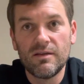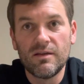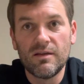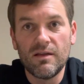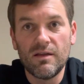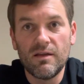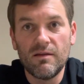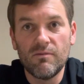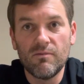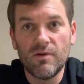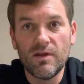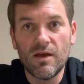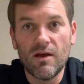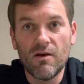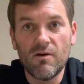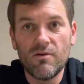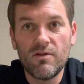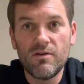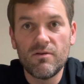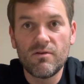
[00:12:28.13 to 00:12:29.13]
and we owe
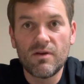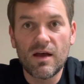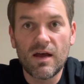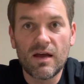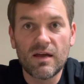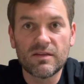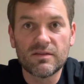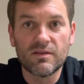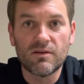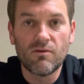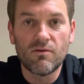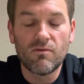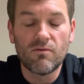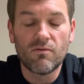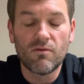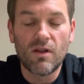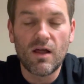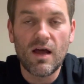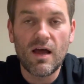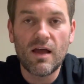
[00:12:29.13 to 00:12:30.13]
you guys a whole
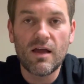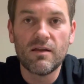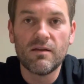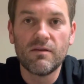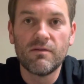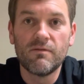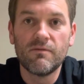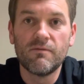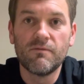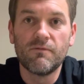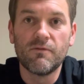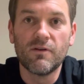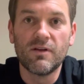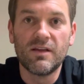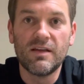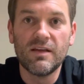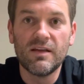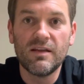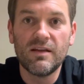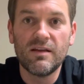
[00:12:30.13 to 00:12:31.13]
lot for
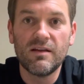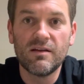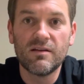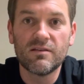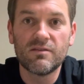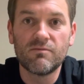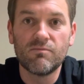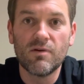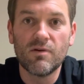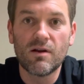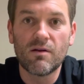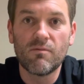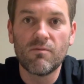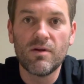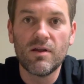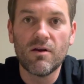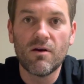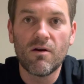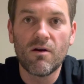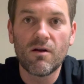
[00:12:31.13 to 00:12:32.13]
getting us where we
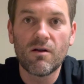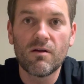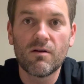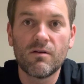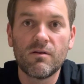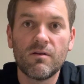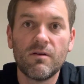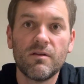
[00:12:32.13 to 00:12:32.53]
are,